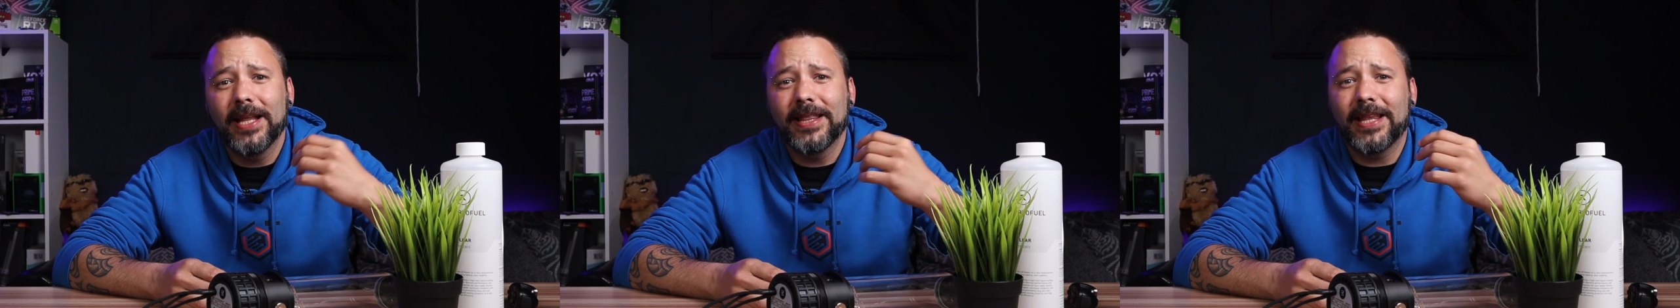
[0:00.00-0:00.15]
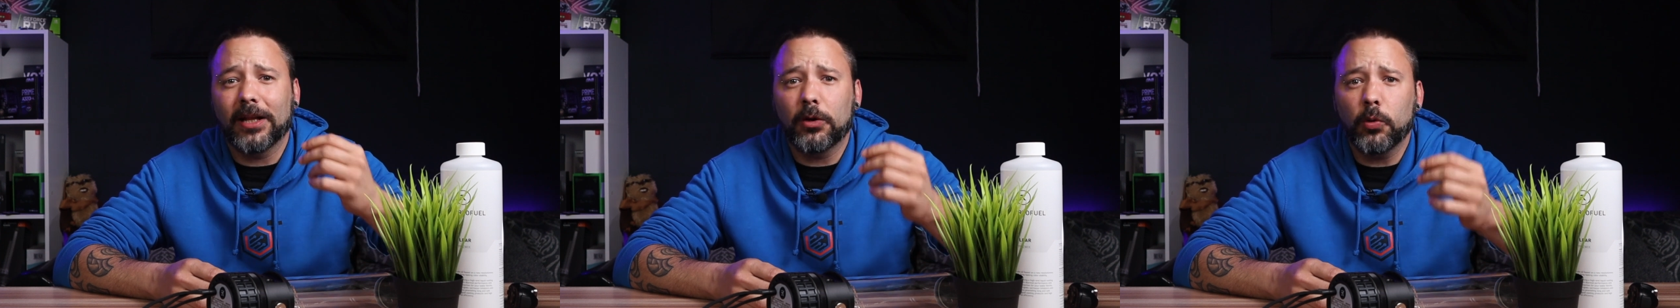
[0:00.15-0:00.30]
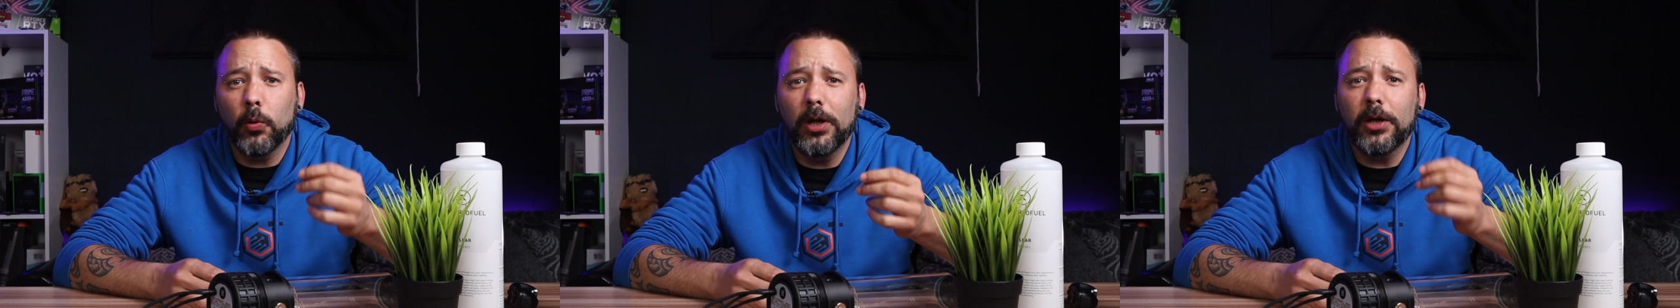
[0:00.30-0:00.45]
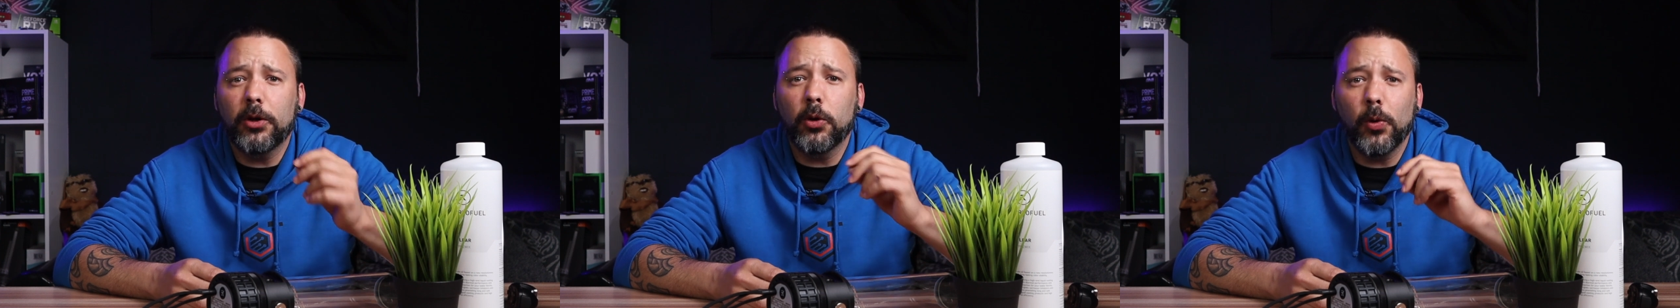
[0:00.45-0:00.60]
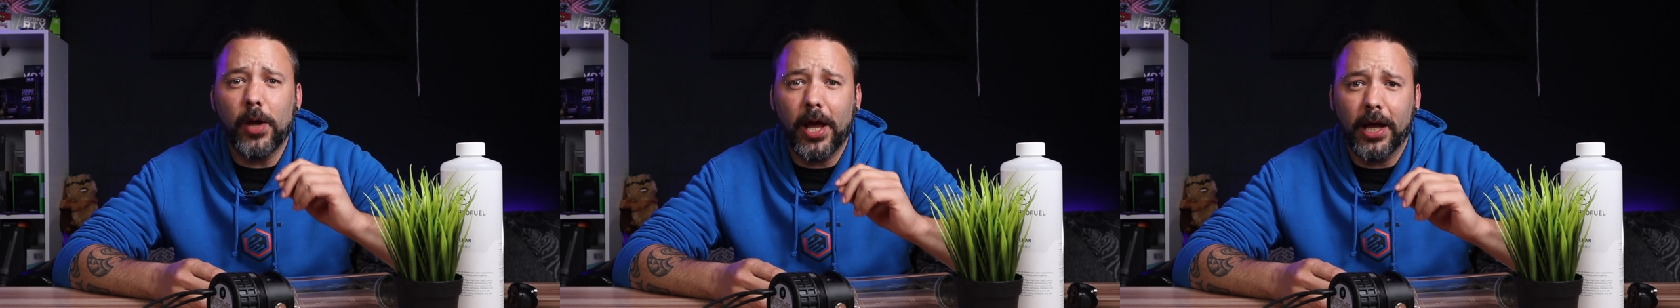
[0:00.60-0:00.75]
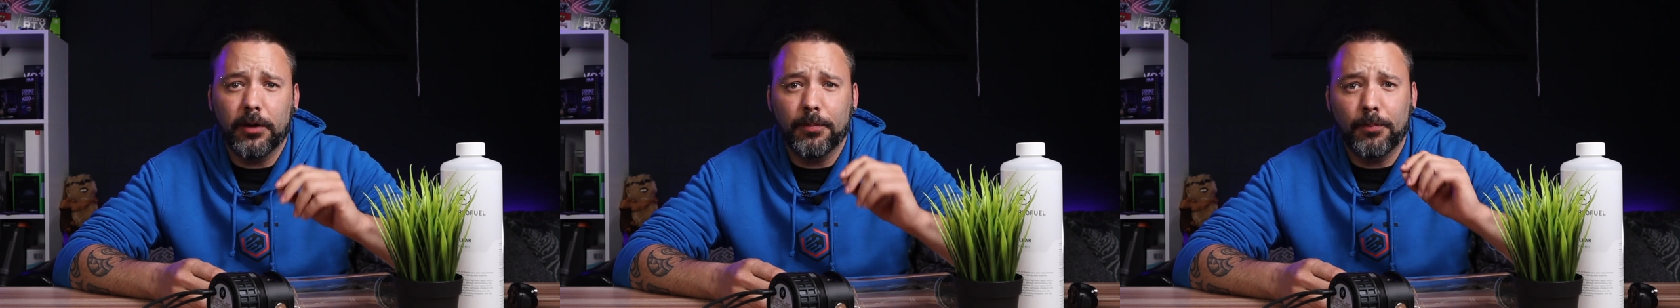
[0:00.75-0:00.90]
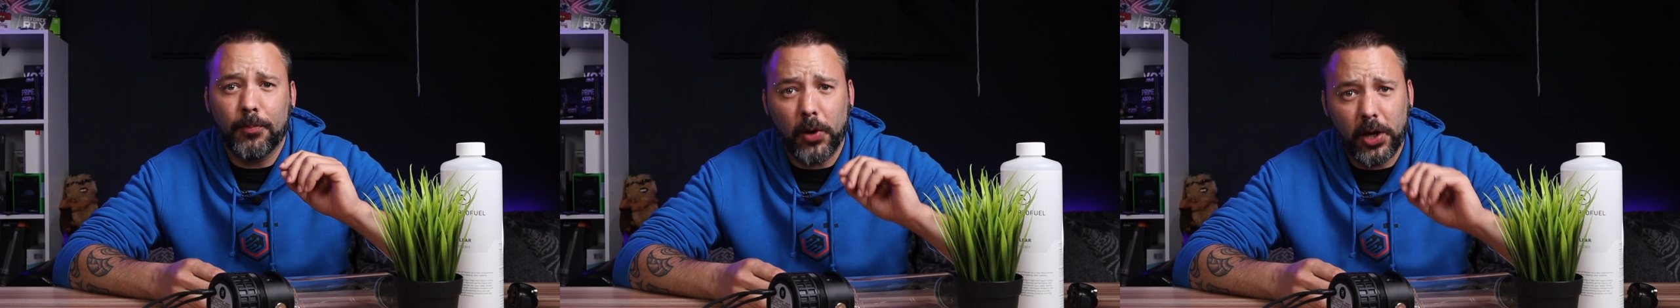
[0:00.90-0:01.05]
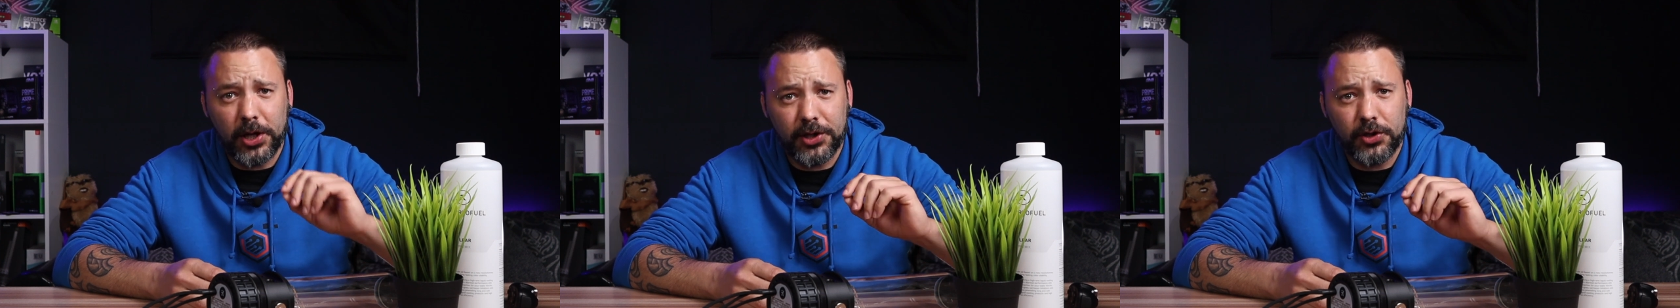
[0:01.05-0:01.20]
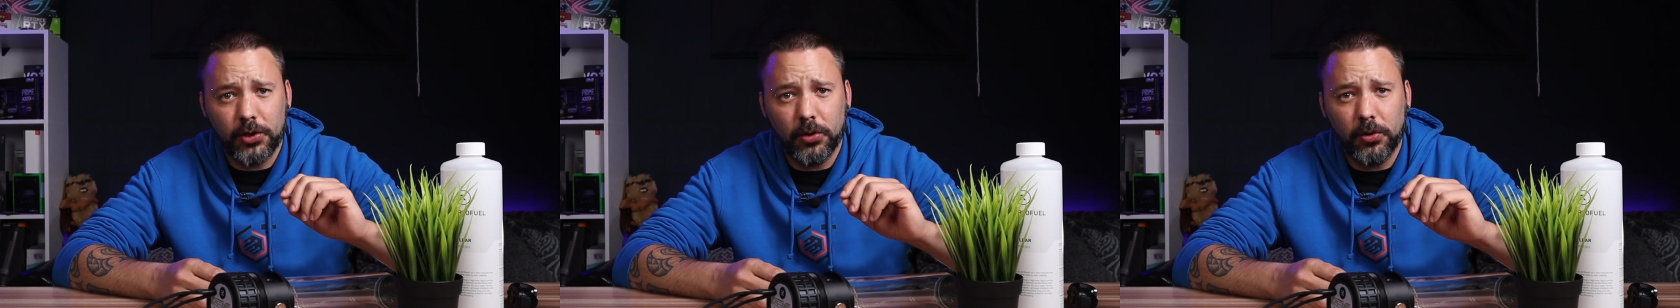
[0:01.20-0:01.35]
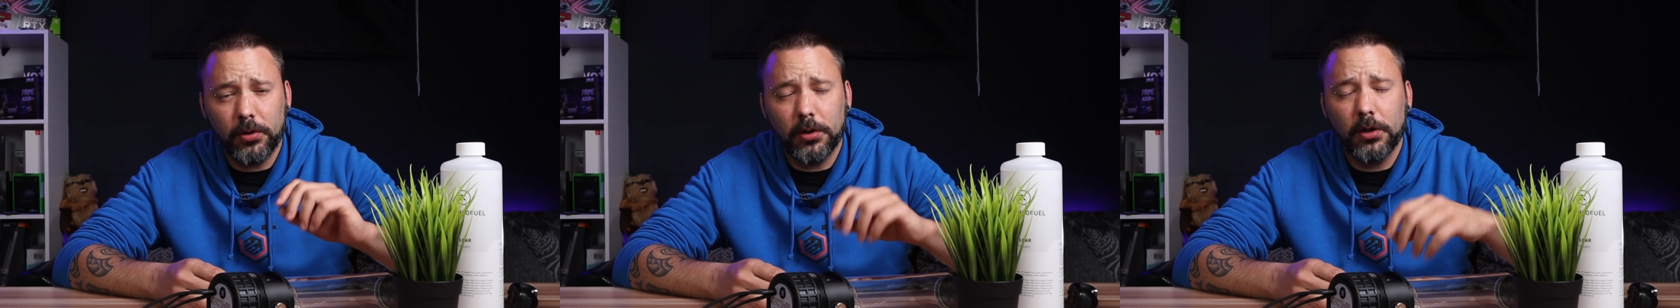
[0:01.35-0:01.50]
that will create
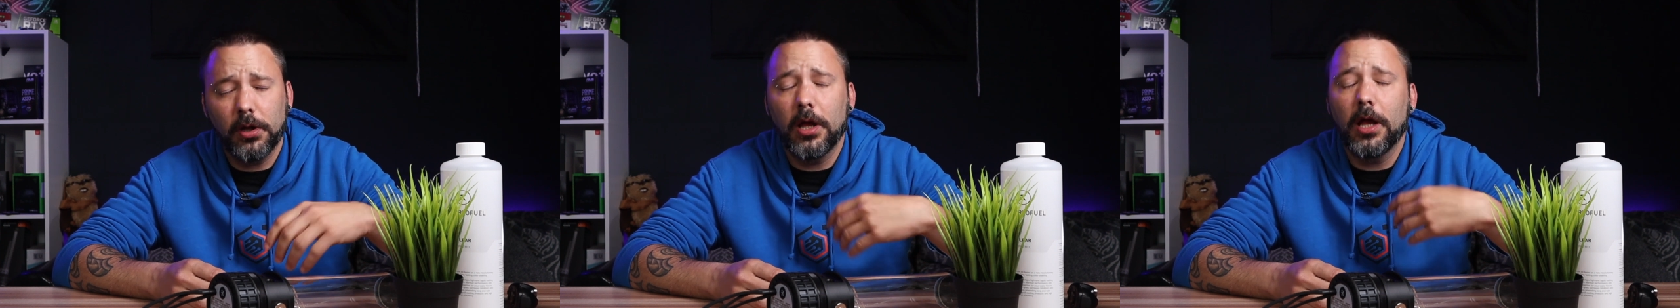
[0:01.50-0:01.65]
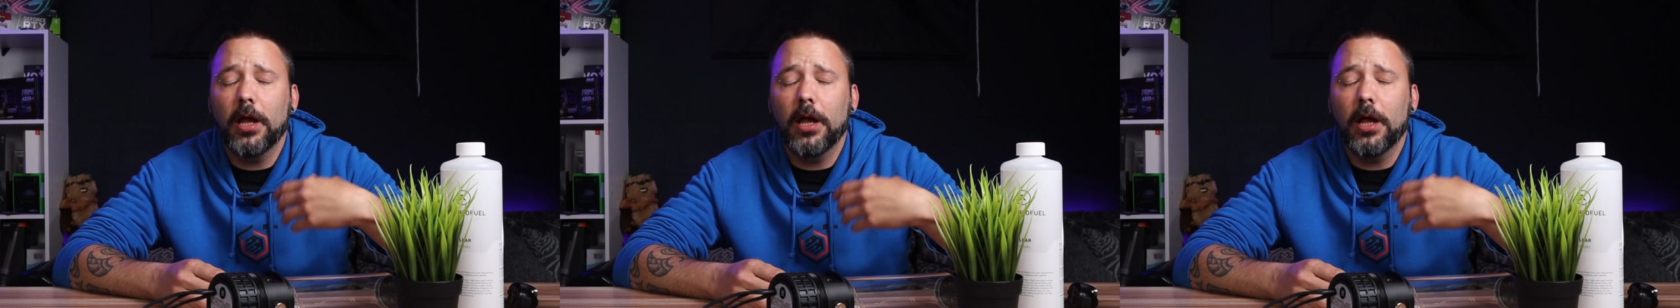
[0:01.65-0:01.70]
pressure,